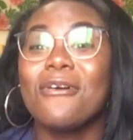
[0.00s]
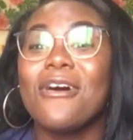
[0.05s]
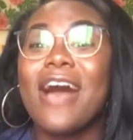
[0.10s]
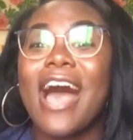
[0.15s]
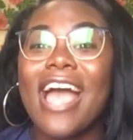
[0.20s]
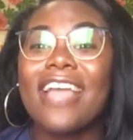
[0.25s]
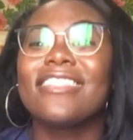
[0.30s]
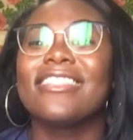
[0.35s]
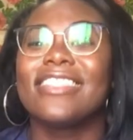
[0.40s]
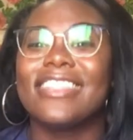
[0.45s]

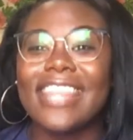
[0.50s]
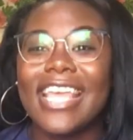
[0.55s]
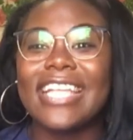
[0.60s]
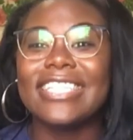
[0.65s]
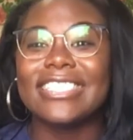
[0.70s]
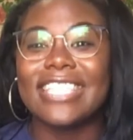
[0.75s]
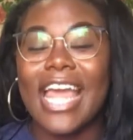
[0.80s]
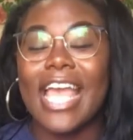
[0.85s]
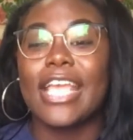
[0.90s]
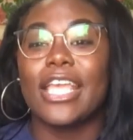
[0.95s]
well, uh,
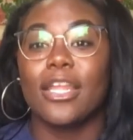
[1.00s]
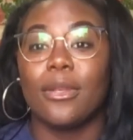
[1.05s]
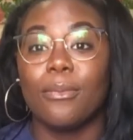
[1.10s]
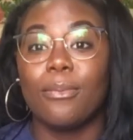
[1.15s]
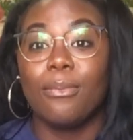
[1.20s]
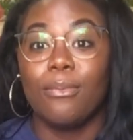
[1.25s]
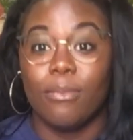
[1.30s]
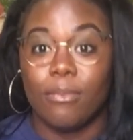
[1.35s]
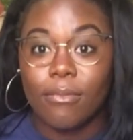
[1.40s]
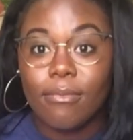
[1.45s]
things that I
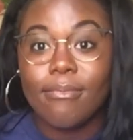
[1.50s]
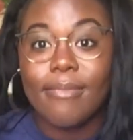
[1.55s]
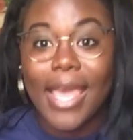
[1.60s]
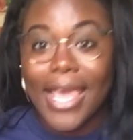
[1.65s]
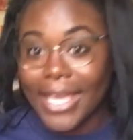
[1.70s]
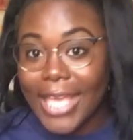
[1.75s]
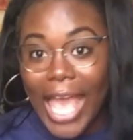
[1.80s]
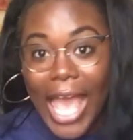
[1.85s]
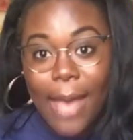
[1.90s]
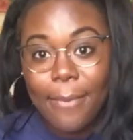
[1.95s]
can
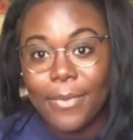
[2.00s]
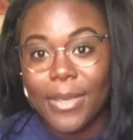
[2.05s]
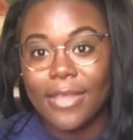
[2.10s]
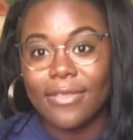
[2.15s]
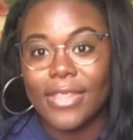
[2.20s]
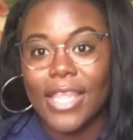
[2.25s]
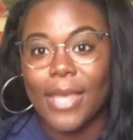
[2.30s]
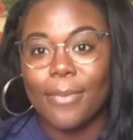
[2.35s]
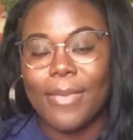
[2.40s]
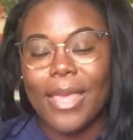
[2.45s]
make
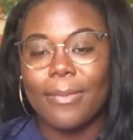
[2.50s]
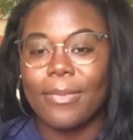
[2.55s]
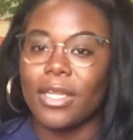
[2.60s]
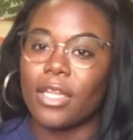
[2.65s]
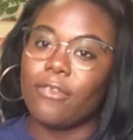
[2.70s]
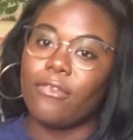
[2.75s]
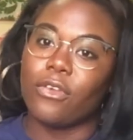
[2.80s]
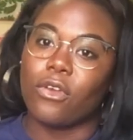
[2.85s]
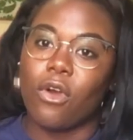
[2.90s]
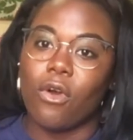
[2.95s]
happen that may be
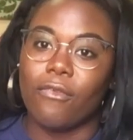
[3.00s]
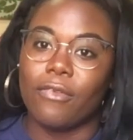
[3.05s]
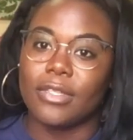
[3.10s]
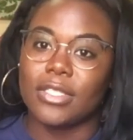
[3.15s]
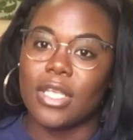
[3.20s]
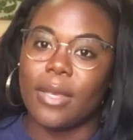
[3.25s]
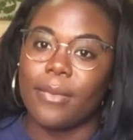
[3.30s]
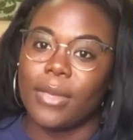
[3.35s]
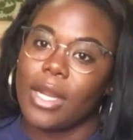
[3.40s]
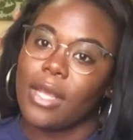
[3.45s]
difficult for
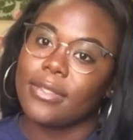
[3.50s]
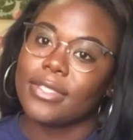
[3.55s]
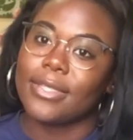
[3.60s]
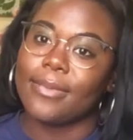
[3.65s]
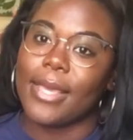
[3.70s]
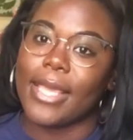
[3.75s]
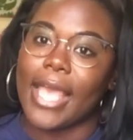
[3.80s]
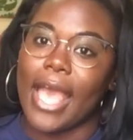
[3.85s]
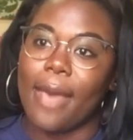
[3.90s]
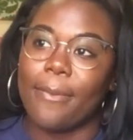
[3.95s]
someone else
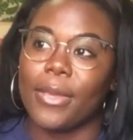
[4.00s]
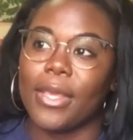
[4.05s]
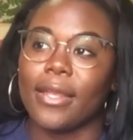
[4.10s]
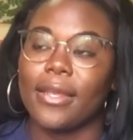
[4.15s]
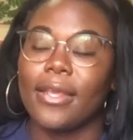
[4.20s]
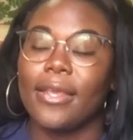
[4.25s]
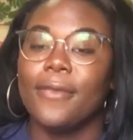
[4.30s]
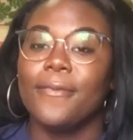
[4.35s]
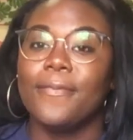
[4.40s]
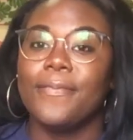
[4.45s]
to make happen.
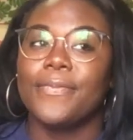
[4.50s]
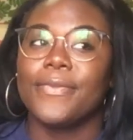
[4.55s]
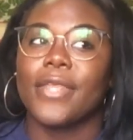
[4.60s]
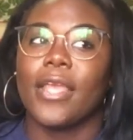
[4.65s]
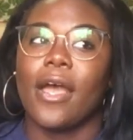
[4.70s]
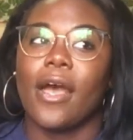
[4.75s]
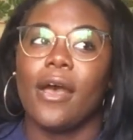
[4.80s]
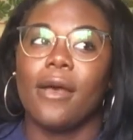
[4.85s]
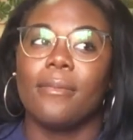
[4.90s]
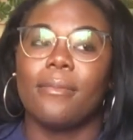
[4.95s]

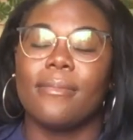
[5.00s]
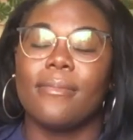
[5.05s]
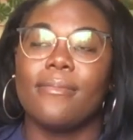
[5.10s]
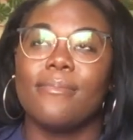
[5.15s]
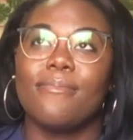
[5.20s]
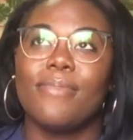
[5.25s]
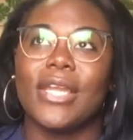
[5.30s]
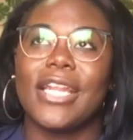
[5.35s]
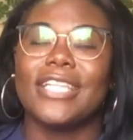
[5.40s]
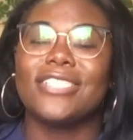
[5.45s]
Um,
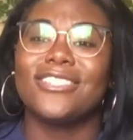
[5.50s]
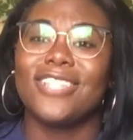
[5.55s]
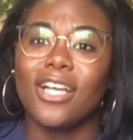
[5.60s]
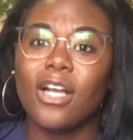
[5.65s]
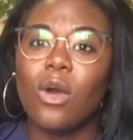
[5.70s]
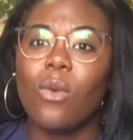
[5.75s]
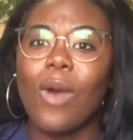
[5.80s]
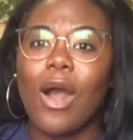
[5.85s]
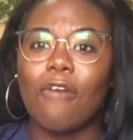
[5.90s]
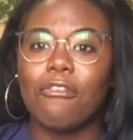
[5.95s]
but it
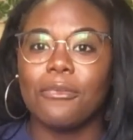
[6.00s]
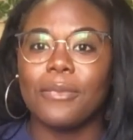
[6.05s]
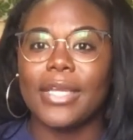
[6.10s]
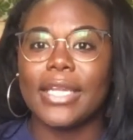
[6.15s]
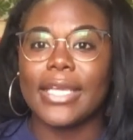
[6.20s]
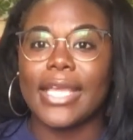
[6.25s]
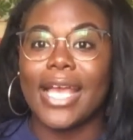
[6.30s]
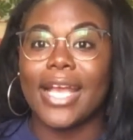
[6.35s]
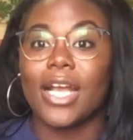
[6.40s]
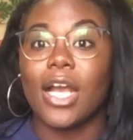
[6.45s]
took a while for me
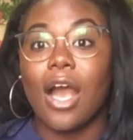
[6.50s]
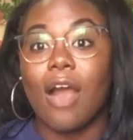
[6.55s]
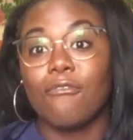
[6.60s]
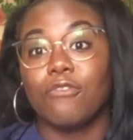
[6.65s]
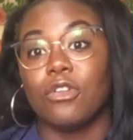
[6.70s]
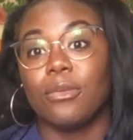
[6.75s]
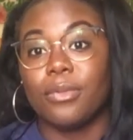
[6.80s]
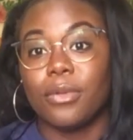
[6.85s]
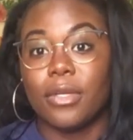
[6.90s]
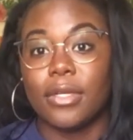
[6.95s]
to get
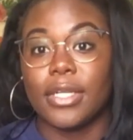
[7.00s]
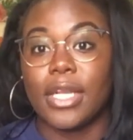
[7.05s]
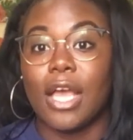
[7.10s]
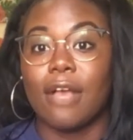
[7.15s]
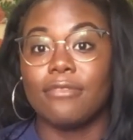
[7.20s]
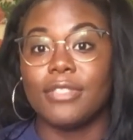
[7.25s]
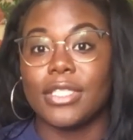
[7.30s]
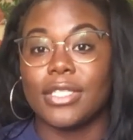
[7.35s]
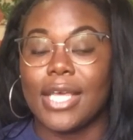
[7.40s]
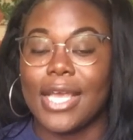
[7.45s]
comfortable
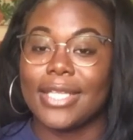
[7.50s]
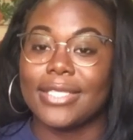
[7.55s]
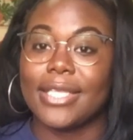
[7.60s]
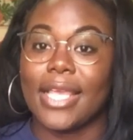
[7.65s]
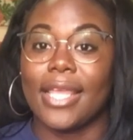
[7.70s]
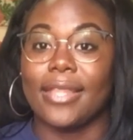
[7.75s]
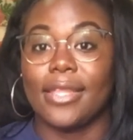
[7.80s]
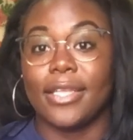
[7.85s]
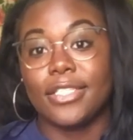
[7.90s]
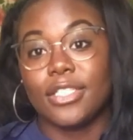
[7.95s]
enough to like
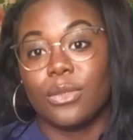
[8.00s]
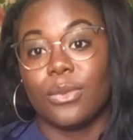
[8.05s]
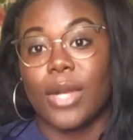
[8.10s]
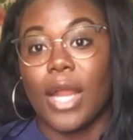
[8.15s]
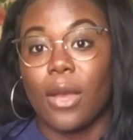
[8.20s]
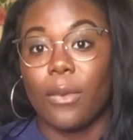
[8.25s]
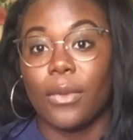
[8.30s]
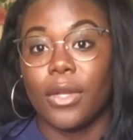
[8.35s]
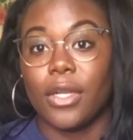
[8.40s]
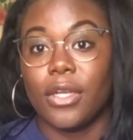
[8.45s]
say, this is what
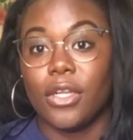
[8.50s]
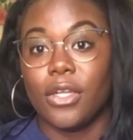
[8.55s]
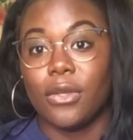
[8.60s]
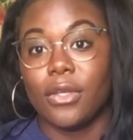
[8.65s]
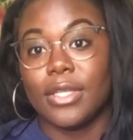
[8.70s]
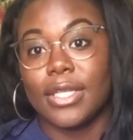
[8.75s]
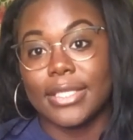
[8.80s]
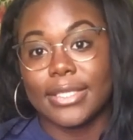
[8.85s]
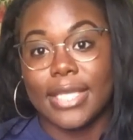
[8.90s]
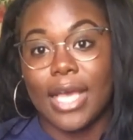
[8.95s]
I want to do
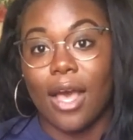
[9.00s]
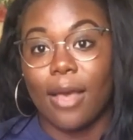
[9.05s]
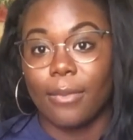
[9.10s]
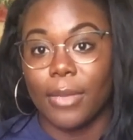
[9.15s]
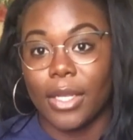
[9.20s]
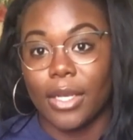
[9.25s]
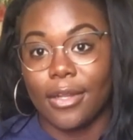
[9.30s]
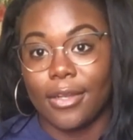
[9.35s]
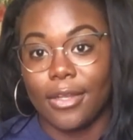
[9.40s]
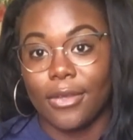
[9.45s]
and this is how I'm
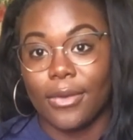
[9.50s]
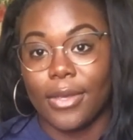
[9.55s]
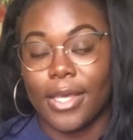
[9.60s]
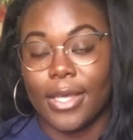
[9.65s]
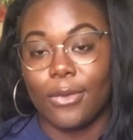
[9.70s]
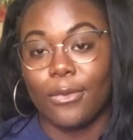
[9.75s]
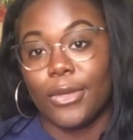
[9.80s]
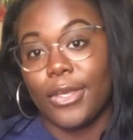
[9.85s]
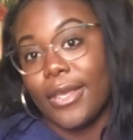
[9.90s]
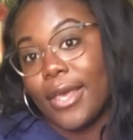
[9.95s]
going to do it.
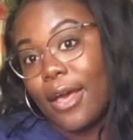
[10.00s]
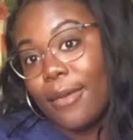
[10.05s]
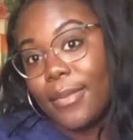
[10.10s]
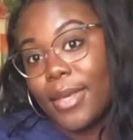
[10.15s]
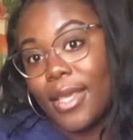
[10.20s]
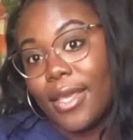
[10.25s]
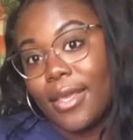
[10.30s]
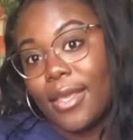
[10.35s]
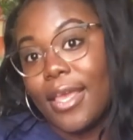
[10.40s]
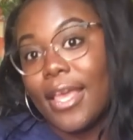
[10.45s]
Will you help me?